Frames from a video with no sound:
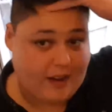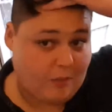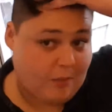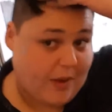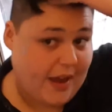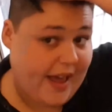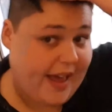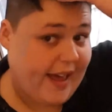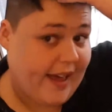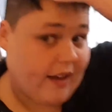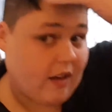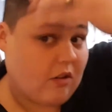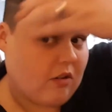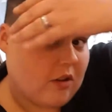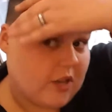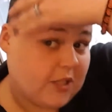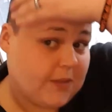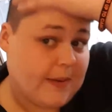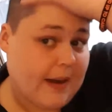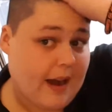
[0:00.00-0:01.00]
got my hair
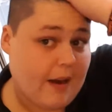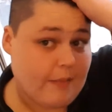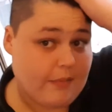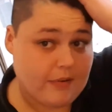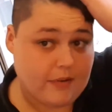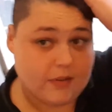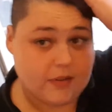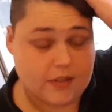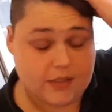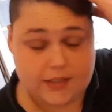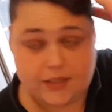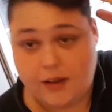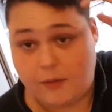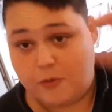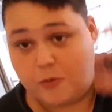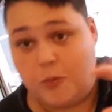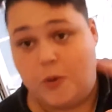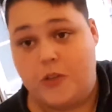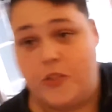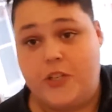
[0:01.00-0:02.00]
cut as well because I
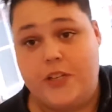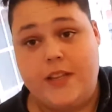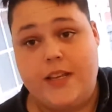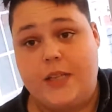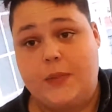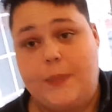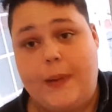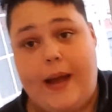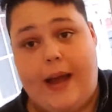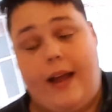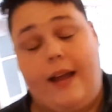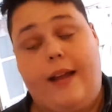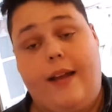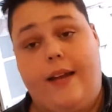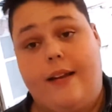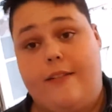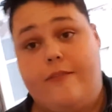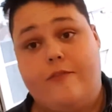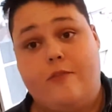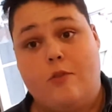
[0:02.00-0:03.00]
was watching these back
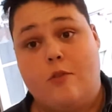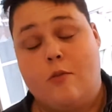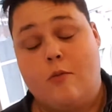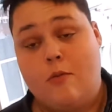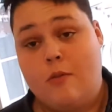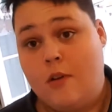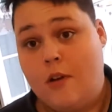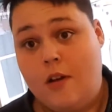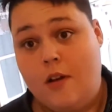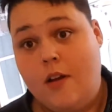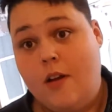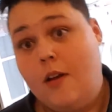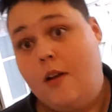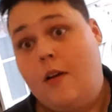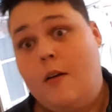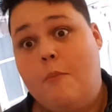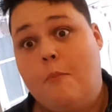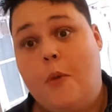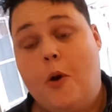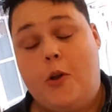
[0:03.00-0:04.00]
and I thought,
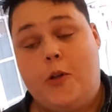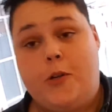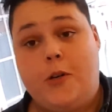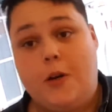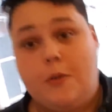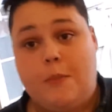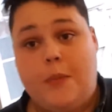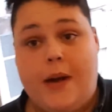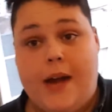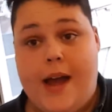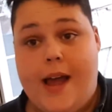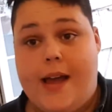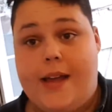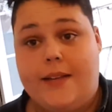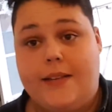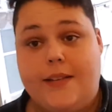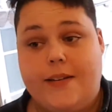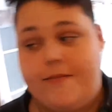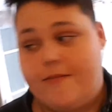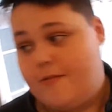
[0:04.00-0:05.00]
my God, my
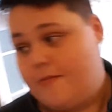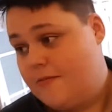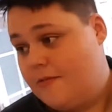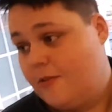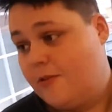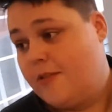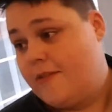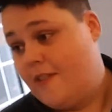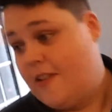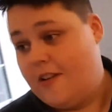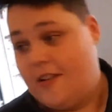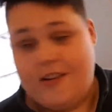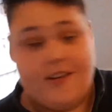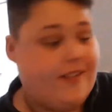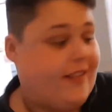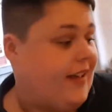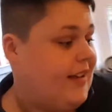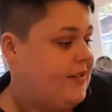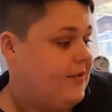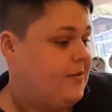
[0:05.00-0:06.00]
hair's terrible. So i am going to
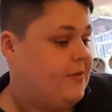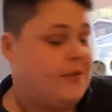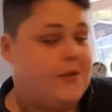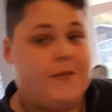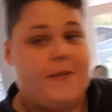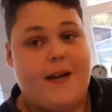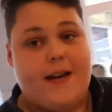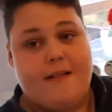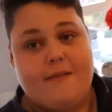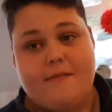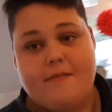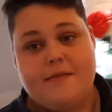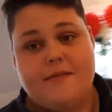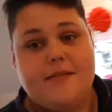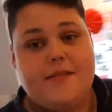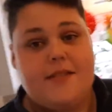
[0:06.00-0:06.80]
get that done as well.